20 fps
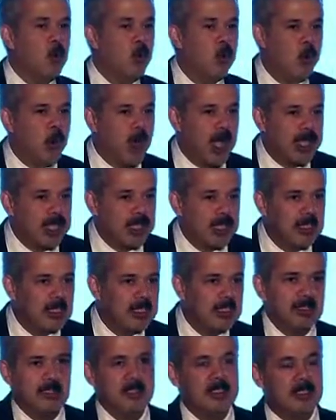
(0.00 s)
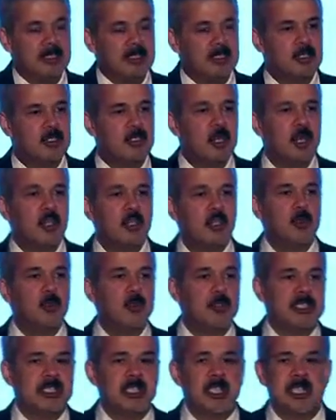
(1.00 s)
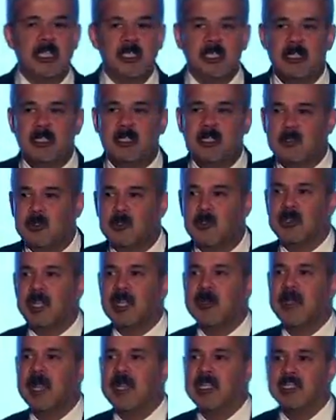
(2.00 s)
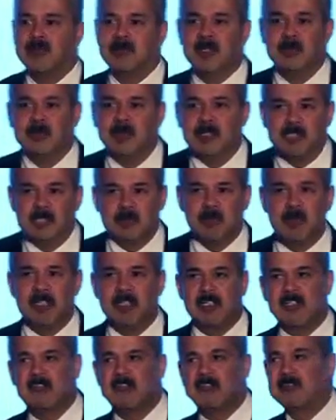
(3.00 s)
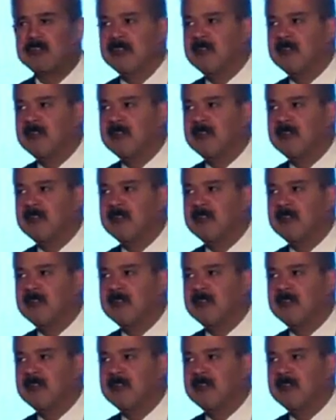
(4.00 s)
while not losing any control and management perspective